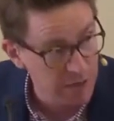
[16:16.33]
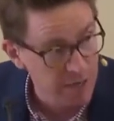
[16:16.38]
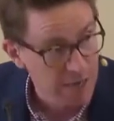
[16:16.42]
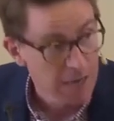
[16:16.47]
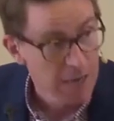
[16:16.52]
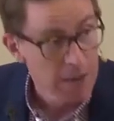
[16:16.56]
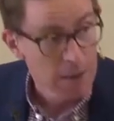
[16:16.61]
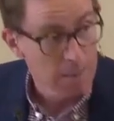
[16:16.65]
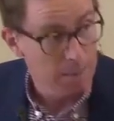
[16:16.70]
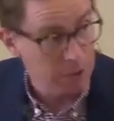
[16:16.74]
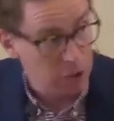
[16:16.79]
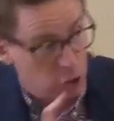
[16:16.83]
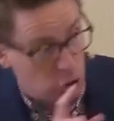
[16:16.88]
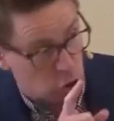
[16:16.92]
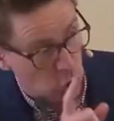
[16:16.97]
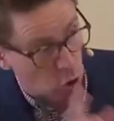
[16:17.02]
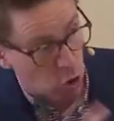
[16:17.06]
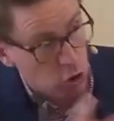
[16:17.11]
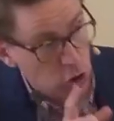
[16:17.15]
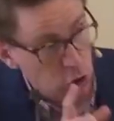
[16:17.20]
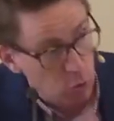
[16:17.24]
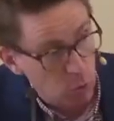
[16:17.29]
be, but
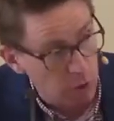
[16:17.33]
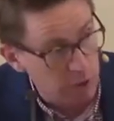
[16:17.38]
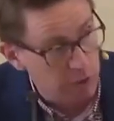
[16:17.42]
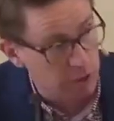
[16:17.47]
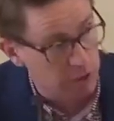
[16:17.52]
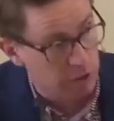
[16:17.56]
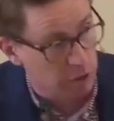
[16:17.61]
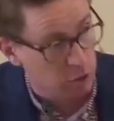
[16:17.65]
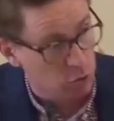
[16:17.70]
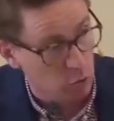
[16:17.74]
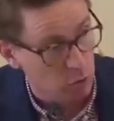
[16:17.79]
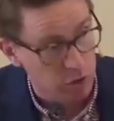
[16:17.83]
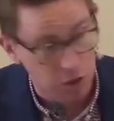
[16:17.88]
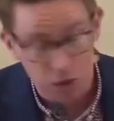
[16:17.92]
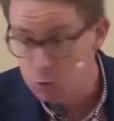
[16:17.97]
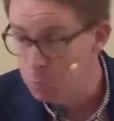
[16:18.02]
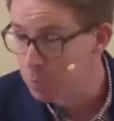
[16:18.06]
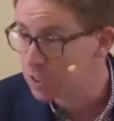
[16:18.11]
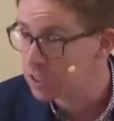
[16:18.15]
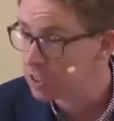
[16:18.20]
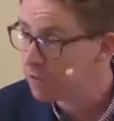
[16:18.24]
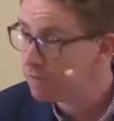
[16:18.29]
Joshua doesn't know the
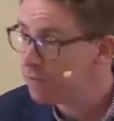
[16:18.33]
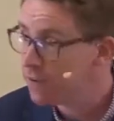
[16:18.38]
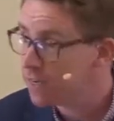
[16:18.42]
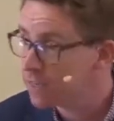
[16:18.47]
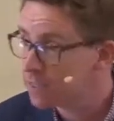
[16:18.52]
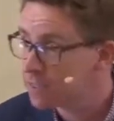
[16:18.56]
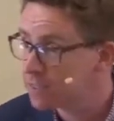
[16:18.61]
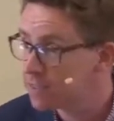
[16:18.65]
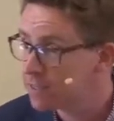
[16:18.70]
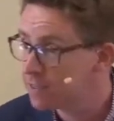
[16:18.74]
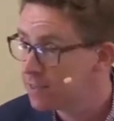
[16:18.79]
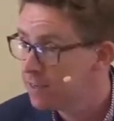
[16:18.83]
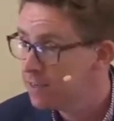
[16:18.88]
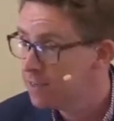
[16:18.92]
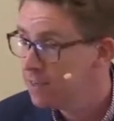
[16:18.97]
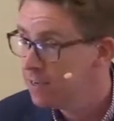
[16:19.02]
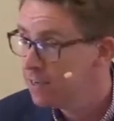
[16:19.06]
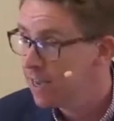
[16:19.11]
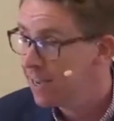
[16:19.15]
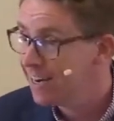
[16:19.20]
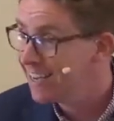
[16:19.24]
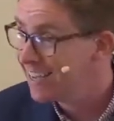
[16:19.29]
specifics.
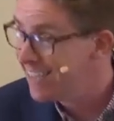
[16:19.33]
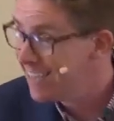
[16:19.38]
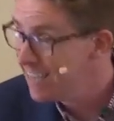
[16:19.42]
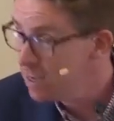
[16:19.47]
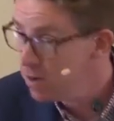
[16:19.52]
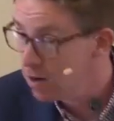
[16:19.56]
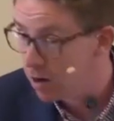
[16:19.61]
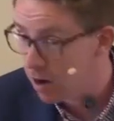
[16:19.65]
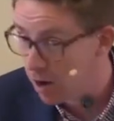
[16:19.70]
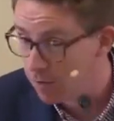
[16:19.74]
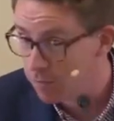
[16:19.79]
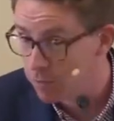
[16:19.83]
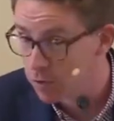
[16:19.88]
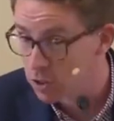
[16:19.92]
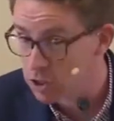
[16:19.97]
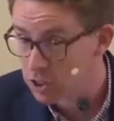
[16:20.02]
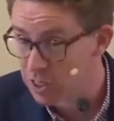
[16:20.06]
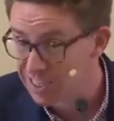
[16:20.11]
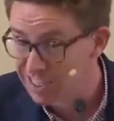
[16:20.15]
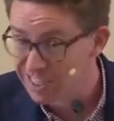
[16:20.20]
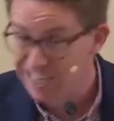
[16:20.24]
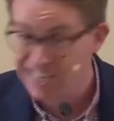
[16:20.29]
And here at
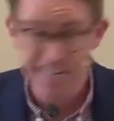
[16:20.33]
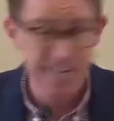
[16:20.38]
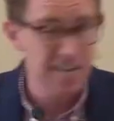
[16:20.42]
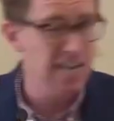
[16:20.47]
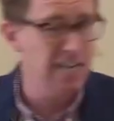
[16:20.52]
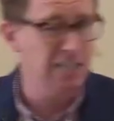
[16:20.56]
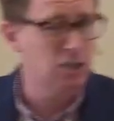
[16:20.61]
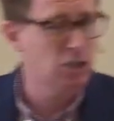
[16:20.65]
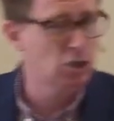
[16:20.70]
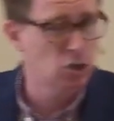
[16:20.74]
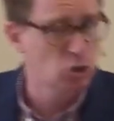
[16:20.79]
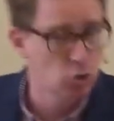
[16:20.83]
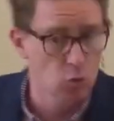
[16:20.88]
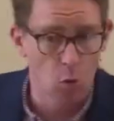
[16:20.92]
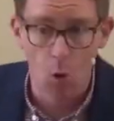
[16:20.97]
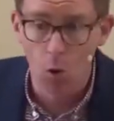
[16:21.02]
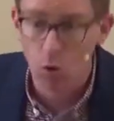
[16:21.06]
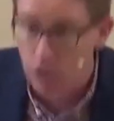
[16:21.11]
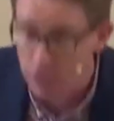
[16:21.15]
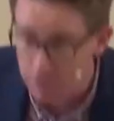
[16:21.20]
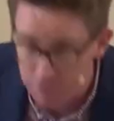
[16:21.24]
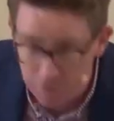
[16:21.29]
verse 6, he is
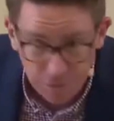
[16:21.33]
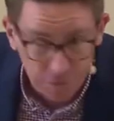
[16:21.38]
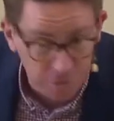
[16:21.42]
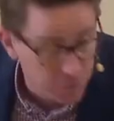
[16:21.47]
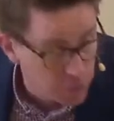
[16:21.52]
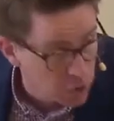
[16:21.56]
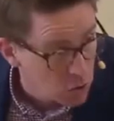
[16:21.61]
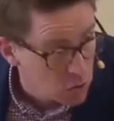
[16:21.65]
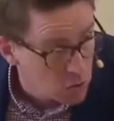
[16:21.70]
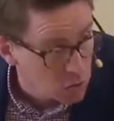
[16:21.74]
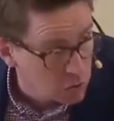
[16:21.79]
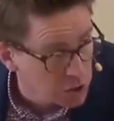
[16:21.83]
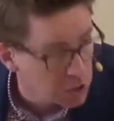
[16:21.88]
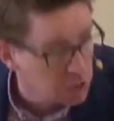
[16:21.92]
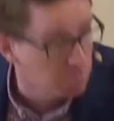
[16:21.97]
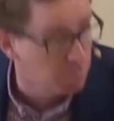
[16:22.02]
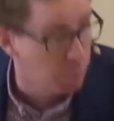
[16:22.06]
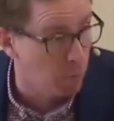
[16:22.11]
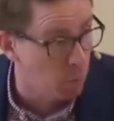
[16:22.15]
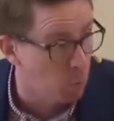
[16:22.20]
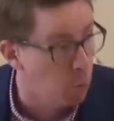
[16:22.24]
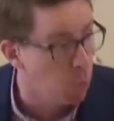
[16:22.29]
so confused,
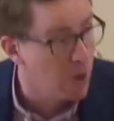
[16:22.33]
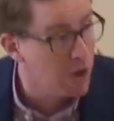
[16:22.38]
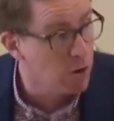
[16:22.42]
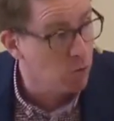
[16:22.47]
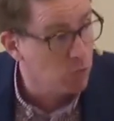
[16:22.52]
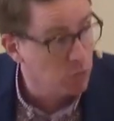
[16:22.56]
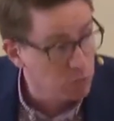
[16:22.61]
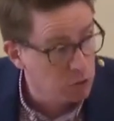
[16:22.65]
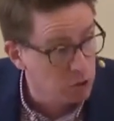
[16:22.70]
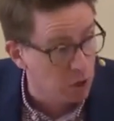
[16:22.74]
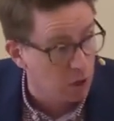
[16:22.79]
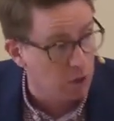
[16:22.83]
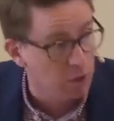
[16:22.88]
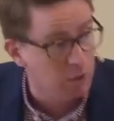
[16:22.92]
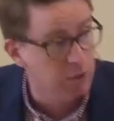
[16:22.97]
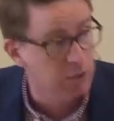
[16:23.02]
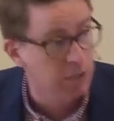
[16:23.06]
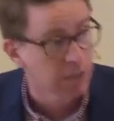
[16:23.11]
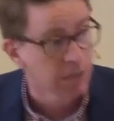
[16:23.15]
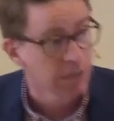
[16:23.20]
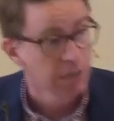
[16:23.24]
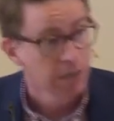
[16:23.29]
he's
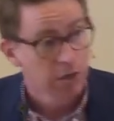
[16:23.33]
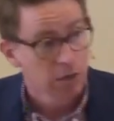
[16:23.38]
bewildered.